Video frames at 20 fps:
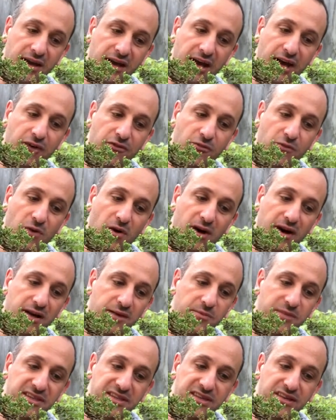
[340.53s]
off
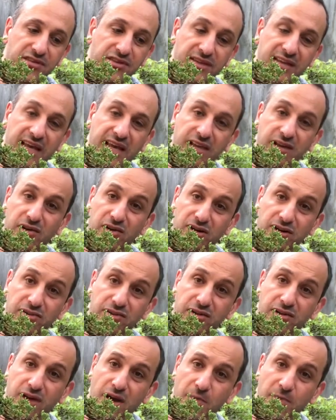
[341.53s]
wire bits here and there. I've
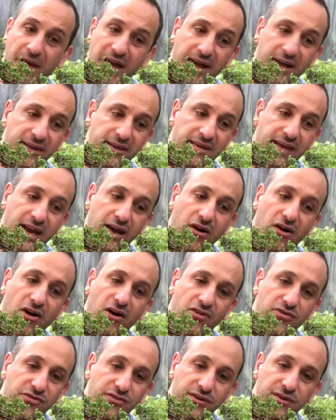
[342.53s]
got to go back and take
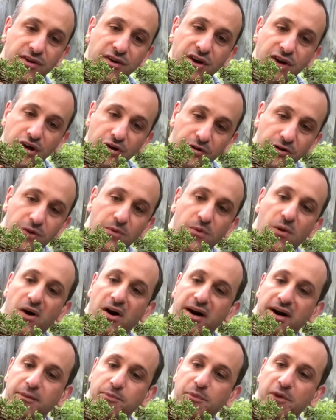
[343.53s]
off and
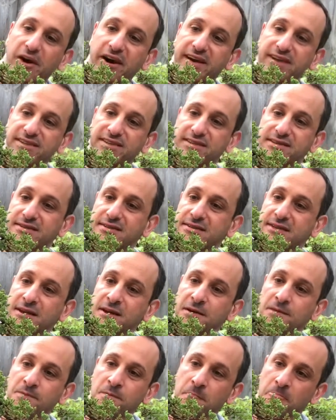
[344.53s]
rewire branches,
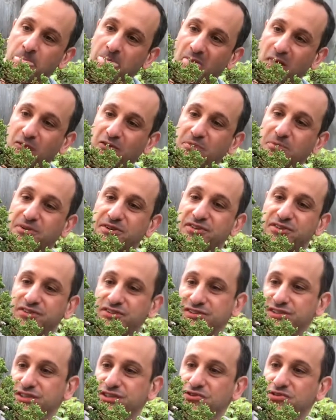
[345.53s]

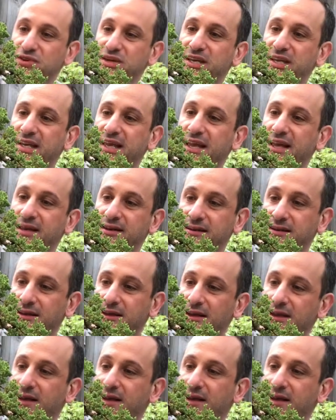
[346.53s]
reposition the tree again.